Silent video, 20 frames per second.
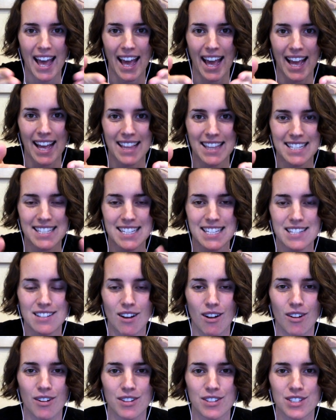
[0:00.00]
And this is
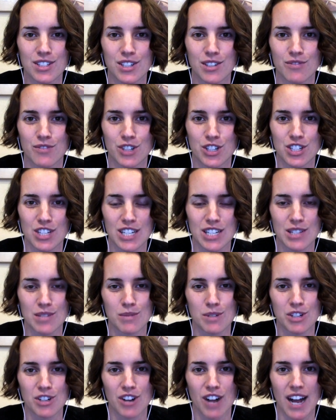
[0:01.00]
called convergence,
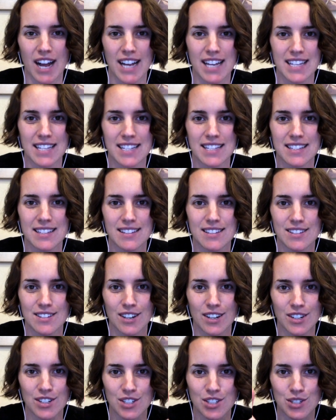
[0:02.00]
when your eyes
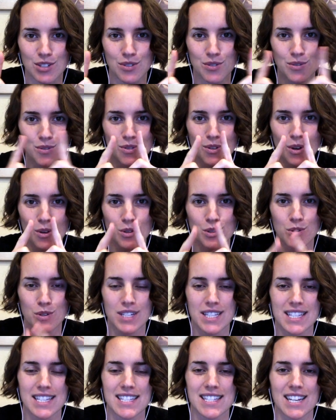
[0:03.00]
start to go
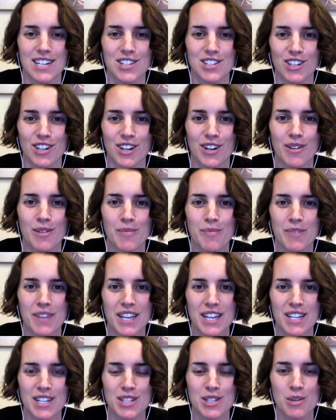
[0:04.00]
towards the center.
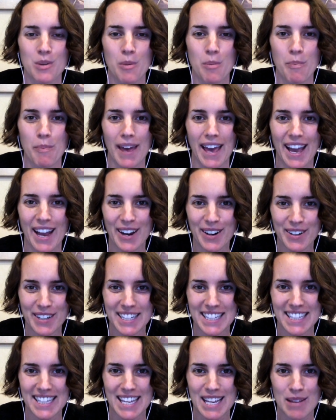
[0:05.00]
So
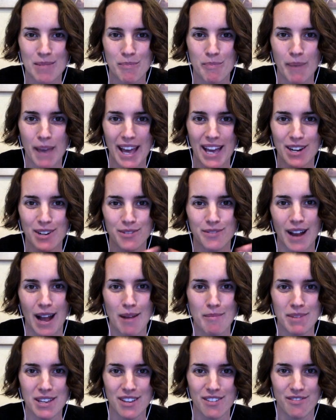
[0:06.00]
apparently
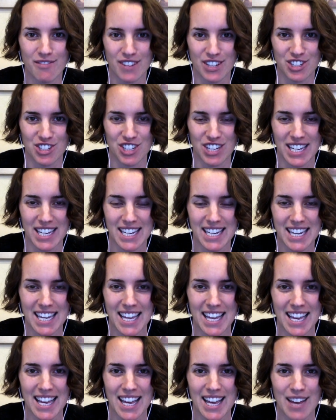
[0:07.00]
panoramic vision,
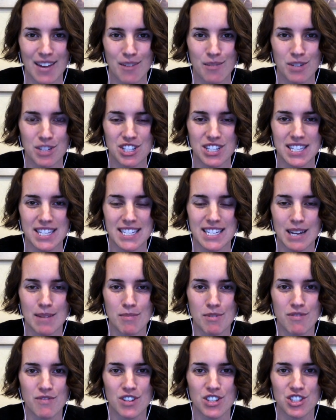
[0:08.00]
which is the type
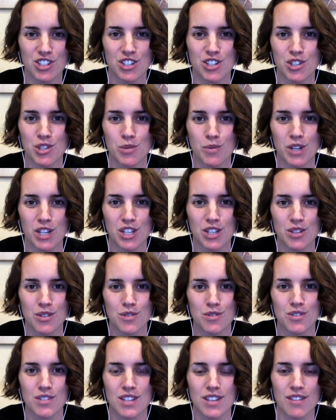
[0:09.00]
of vision you would
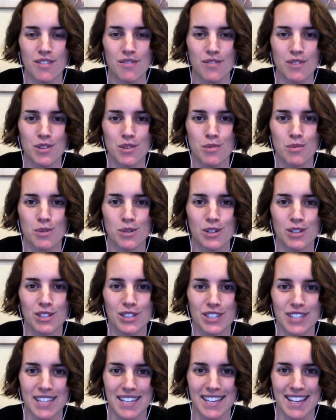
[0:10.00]
use if you were
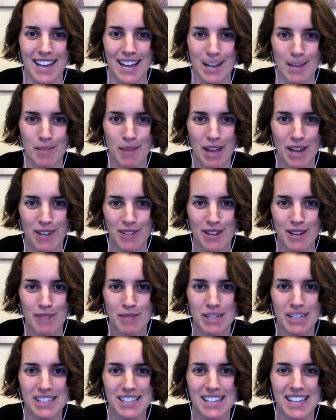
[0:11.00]
looking at a
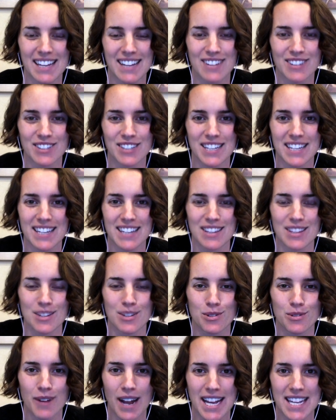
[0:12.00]
panorama, like looking at the
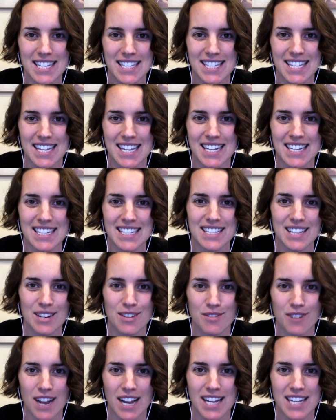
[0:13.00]
horizon, a
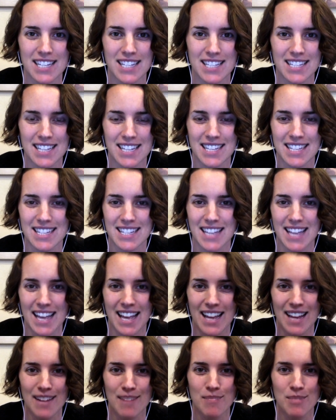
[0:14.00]
sunrise, a
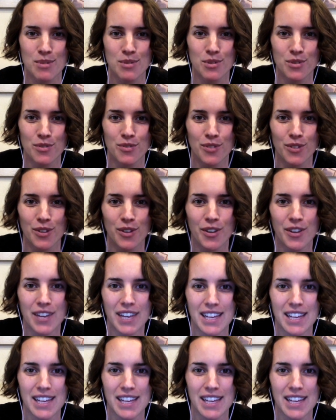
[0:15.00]
sunset, a beautiful